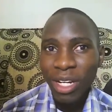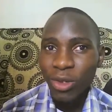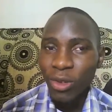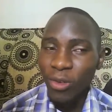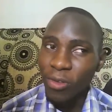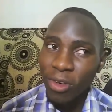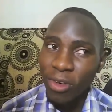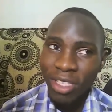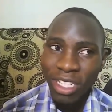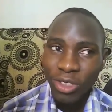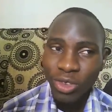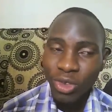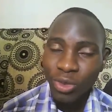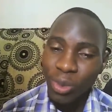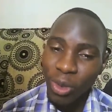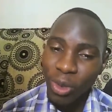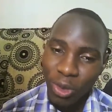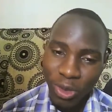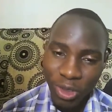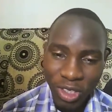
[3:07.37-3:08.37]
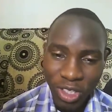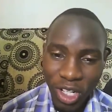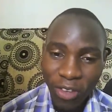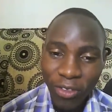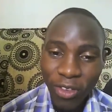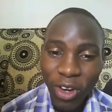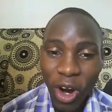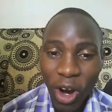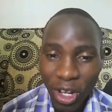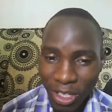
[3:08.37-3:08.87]
and we found that Drupal could
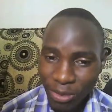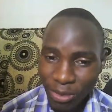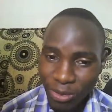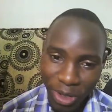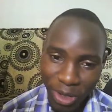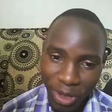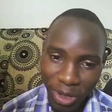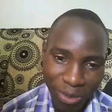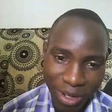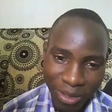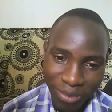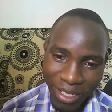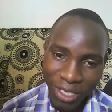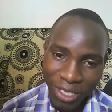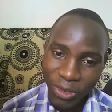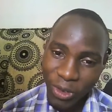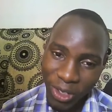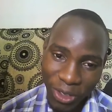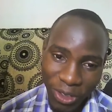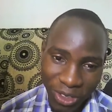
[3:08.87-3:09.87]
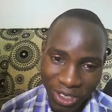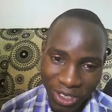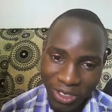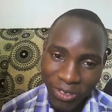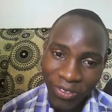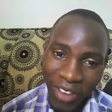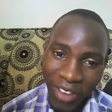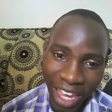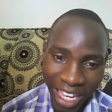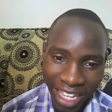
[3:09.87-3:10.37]
solve all the problems that we used
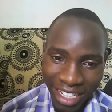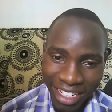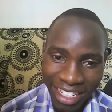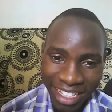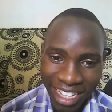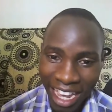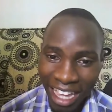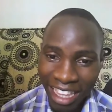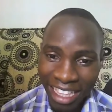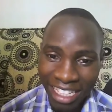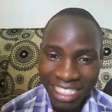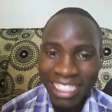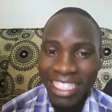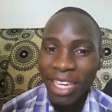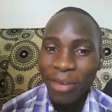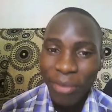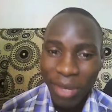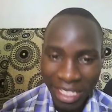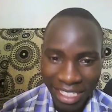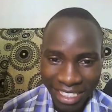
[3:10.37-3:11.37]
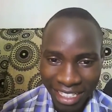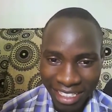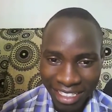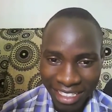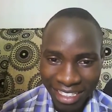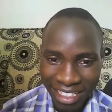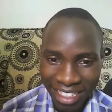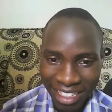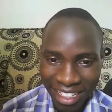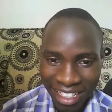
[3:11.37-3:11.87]
to find in other C M Ss.